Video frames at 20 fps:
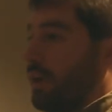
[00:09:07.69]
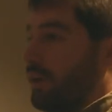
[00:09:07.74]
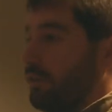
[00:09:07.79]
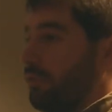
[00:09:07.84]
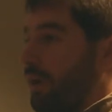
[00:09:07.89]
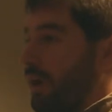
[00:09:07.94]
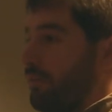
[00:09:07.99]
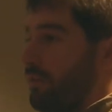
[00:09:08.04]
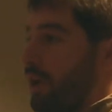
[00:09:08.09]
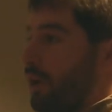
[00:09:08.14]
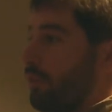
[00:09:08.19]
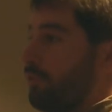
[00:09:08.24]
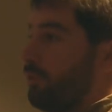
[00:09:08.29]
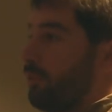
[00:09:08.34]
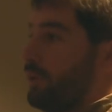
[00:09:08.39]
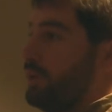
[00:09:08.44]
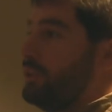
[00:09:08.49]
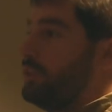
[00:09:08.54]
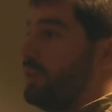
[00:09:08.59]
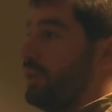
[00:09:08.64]
You'll have all
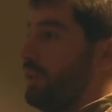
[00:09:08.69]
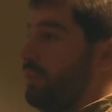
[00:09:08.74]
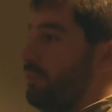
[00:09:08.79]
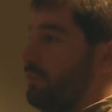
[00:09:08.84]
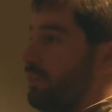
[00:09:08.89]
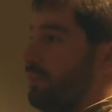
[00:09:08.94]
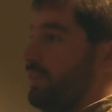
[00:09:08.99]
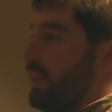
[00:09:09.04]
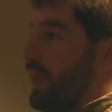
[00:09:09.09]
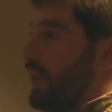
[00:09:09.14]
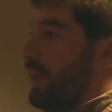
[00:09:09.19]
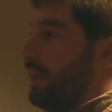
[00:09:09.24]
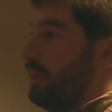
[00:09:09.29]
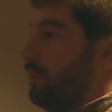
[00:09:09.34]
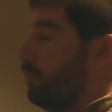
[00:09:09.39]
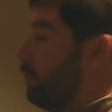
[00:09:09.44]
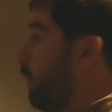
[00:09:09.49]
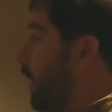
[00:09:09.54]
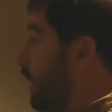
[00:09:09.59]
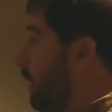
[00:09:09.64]
three genes in that,
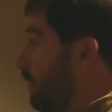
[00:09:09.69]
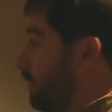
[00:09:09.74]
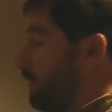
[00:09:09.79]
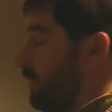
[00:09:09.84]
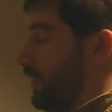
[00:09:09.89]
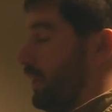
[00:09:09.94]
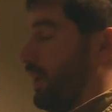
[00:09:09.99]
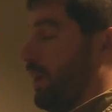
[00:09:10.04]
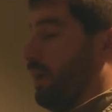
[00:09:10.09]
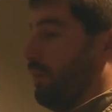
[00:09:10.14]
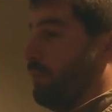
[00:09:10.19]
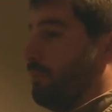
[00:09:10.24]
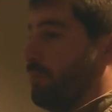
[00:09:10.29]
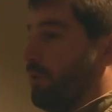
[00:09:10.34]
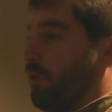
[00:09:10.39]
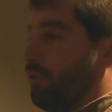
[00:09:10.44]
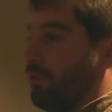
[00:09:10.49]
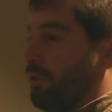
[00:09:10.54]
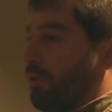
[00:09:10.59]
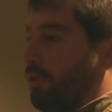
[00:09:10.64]
as well as the
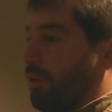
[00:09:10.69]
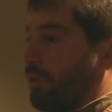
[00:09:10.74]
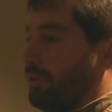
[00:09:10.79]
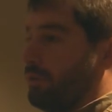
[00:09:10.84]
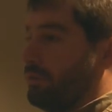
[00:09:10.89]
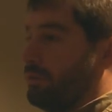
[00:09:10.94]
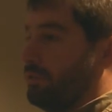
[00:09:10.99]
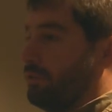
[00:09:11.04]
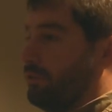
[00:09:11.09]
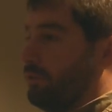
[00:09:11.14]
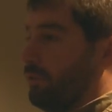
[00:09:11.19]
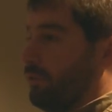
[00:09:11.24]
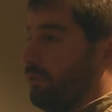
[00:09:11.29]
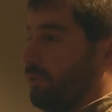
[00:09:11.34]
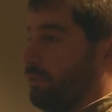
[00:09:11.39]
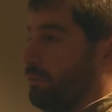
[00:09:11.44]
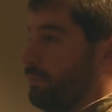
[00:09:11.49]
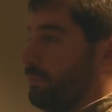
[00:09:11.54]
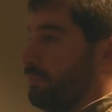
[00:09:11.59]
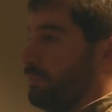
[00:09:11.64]
Bollgard
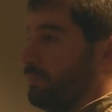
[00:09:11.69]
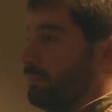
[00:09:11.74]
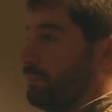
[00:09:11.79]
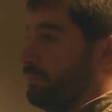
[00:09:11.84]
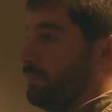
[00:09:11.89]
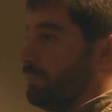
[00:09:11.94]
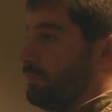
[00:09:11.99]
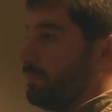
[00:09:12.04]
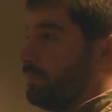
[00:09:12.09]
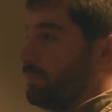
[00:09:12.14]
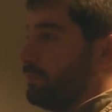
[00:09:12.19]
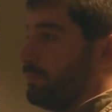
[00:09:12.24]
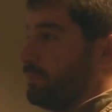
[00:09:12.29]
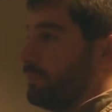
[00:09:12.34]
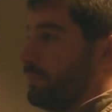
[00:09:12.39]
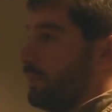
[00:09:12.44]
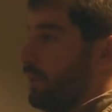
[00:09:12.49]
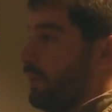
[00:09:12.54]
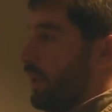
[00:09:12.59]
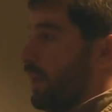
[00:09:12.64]
too.
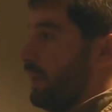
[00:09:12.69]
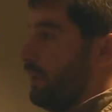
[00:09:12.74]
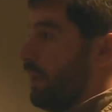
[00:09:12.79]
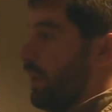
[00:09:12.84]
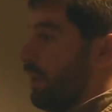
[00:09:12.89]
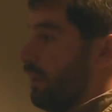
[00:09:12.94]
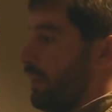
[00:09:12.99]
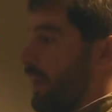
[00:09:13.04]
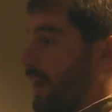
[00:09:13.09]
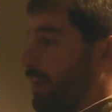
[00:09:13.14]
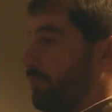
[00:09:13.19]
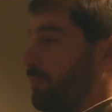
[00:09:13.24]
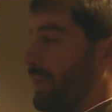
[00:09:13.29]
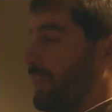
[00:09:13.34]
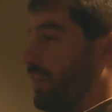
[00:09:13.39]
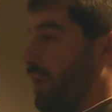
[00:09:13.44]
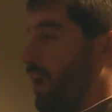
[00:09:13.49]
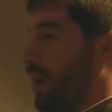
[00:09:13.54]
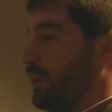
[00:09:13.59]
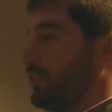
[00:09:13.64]
And that'll be
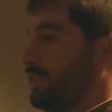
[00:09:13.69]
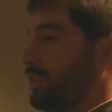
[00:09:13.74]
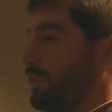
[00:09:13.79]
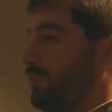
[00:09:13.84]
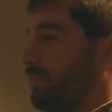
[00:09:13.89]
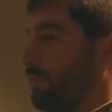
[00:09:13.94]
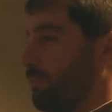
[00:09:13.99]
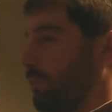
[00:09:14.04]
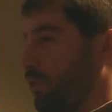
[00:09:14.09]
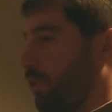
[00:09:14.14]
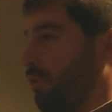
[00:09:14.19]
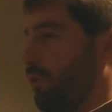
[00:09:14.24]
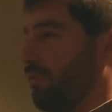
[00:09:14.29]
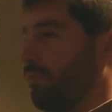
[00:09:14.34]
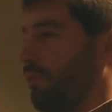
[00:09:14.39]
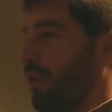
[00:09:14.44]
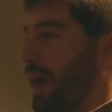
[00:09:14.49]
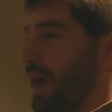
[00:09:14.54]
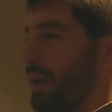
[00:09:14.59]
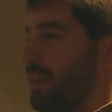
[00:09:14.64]
launched in some
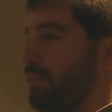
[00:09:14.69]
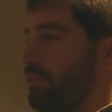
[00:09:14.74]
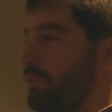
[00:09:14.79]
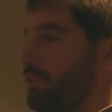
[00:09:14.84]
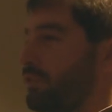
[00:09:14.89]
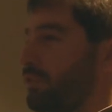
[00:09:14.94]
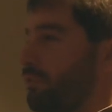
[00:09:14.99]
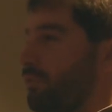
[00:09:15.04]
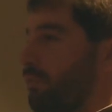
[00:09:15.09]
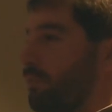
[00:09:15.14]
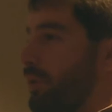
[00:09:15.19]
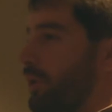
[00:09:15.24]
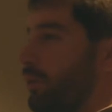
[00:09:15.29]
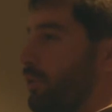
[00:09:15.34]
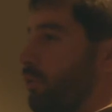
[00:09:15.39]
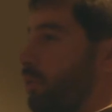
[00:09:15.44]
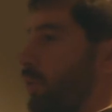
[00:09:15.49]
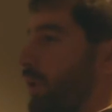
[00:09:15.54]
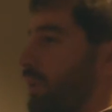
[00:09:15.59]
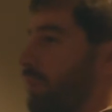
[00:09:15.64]
current varieties that you're
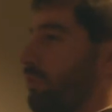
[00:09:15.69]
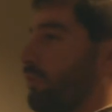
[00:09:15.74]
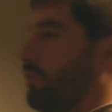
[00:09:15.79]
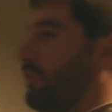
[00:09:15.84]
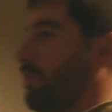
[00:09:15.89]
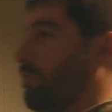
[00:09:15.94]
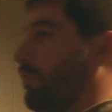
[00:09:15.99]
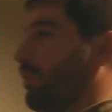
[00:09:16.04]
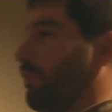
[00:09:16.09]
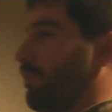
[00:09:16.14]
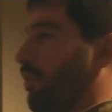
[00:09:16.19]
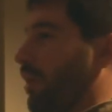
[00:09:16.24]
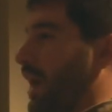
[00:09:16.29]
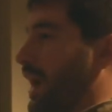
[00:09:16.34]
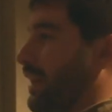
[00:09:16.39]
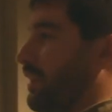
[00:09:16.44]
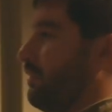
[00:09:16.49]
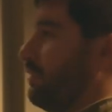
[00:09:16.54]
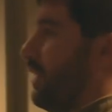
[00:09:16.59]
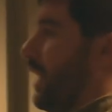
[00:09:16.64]
familiar with, or similar
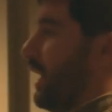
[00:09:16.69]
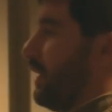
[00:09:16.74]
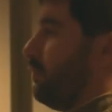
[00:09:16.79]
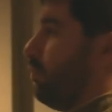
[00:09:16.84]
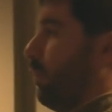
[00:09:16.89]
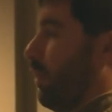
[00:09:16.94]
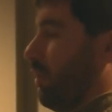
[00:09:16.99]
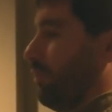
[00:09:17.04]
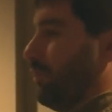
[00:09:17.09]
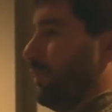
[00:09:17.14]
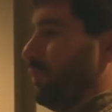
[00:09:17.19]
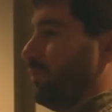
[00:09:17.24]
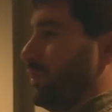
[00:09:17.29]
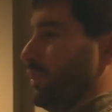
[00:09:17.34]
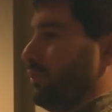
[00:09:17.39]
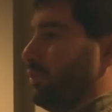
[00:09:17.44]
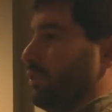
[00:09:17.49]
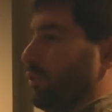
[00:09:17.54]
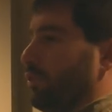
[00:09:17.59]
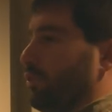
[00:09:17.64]
varieties like
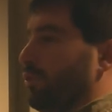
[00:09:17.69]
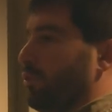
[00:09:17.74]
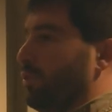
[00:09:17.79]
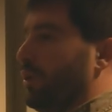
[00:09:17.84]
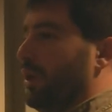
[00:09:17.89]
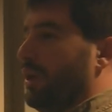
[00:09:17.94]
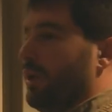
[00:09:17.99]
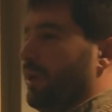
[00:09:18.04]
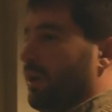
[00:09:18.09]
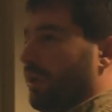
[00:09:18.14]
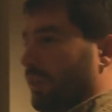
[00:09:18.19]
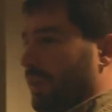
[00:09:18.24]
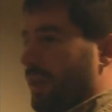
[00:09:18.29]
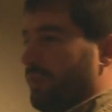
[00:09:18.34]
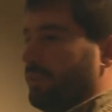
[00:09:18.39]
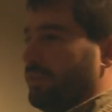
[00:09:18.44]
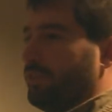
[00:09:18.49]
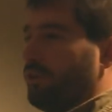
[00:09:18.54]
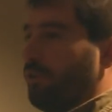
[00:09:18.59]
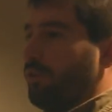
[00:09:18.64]
1252,
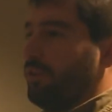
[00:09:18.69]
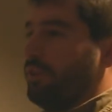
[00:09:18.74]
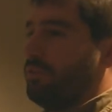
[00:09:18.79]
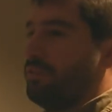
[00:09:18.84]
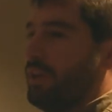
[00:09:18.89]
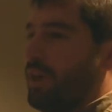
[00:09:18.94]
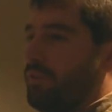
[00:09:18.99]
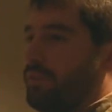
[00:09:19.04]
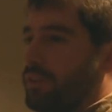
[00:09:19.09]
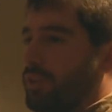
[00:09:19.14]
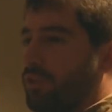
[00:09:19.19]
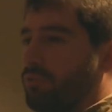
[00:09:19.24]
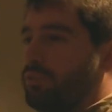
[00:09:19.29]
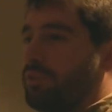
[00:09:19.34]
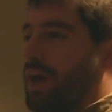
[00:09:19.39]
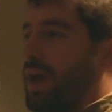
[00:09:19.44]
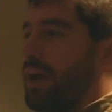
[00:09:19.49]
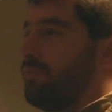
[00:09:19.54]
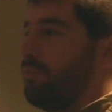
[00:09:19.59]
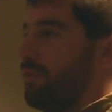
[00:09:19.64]
1137, those
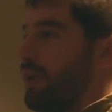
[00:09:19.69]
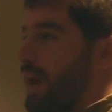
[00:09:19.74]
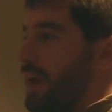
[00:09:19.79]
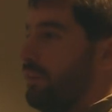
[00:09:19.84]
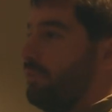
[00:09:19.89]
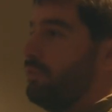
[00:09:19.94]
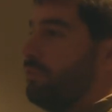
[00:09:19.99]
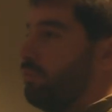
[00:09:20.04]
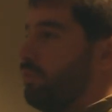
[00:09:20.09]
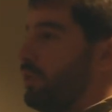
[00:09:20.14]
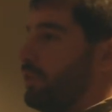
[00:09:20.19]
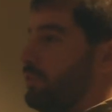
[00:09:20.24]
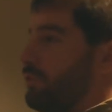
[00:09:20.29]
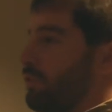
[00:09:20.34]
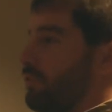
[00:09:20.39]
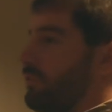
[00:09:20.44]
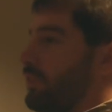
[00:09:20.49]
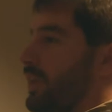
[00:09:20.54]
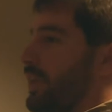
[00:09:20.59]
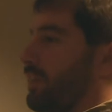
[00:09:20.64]
type varieties is what
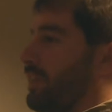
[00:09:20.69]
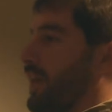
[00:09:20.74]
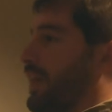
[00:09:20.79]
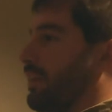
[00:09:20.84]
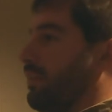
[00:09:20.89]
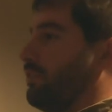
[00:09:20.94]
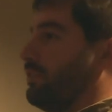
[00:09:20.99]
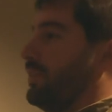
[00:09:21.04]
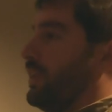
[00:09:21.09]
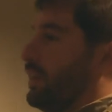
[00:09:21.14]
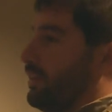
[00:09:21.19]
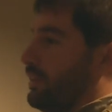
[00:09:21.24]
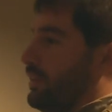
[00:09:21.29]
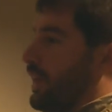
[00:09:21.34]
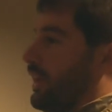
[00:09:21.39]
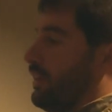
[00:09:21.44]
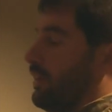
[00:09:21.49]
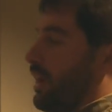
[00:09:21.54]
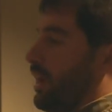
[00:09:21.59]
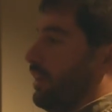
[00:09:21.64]
you'll see in that Xtend
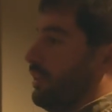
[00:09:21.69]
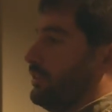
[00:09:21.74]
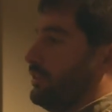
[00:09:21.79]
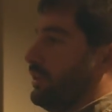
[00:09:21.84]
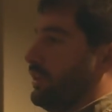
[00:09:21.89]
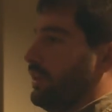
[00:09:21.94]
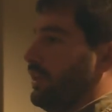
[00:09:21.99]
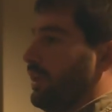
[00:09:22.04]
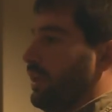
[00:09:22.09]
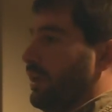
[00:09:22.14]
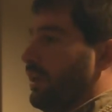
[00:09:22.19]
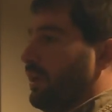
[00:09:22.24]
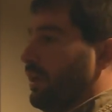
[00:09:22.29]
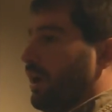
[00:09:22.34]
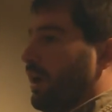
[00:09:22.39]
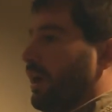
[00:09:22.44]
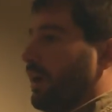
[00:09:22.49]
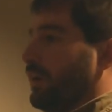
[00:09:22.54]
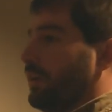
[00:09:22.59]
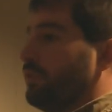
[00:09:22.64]
technology
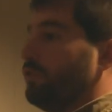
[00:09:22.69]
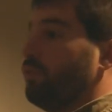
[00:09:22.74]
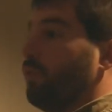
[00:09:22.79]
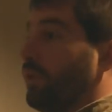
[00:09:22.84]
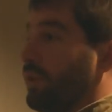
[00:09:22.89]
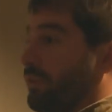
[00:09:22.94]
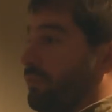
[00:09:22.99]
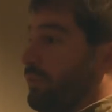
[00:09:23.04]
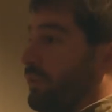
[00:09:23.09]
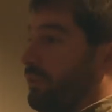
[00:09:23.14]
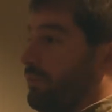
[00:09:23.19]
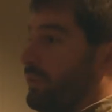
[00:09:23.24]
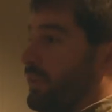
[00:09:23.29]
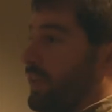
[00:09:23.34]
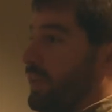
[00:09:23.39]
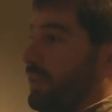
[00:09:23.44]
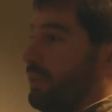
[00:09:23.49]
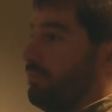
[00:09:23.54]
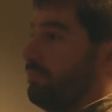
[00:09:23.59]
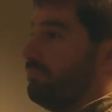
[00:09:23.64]
in
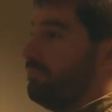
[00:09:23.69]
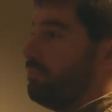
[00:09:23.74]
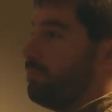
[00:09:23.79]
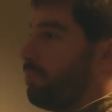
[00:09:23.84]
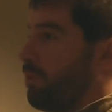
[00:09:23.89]
2015.